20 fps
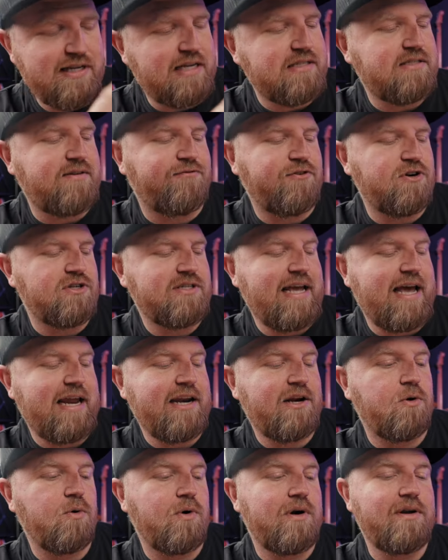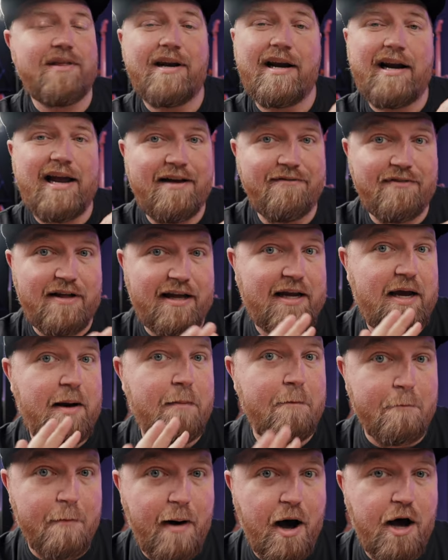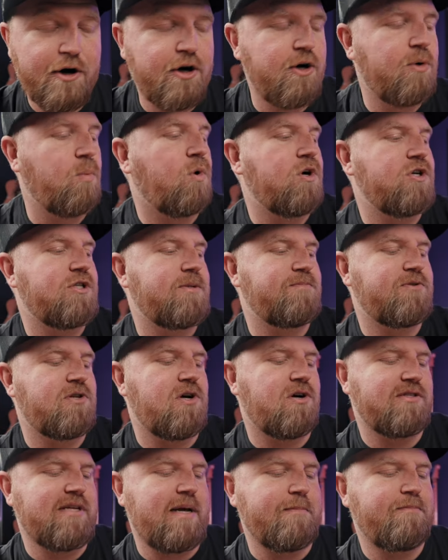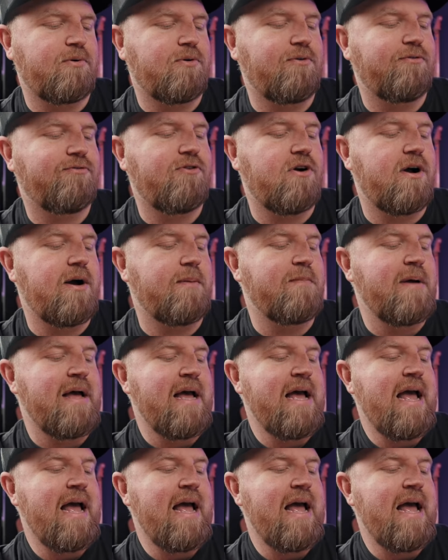That's the first category. Then I have like modern worship songs I pull from,